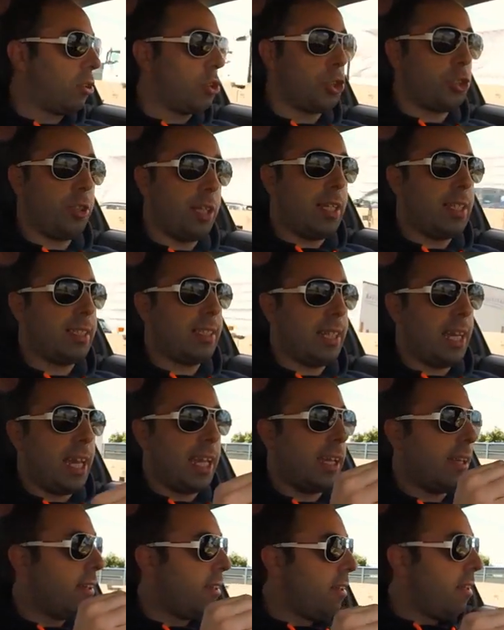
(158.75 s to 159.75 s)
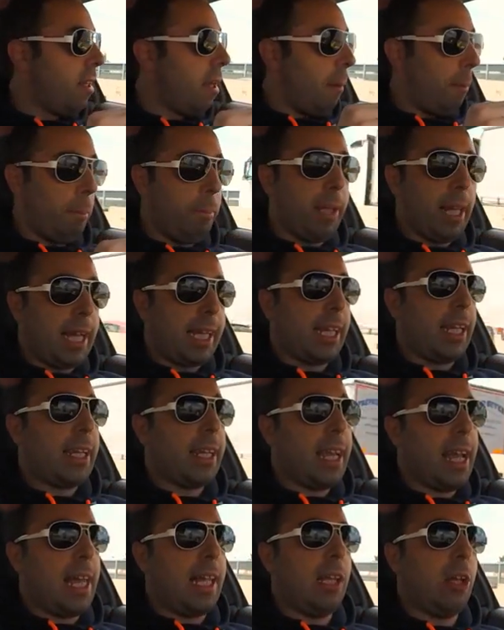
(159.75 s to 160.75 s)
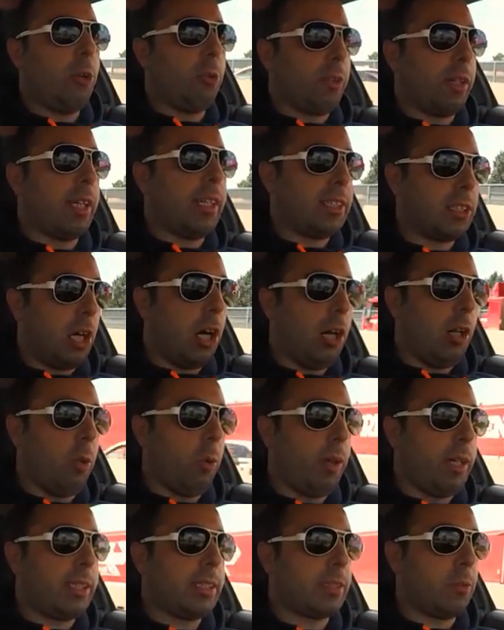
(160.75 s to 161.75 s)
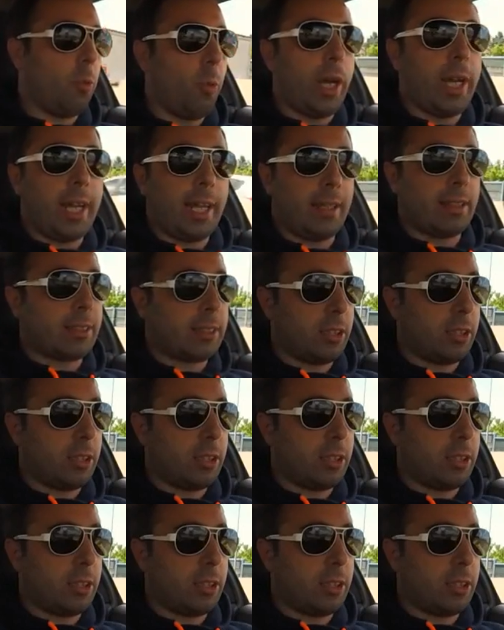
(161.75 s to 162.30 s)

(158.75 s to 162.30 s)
or should I say black and yellow, is always winning.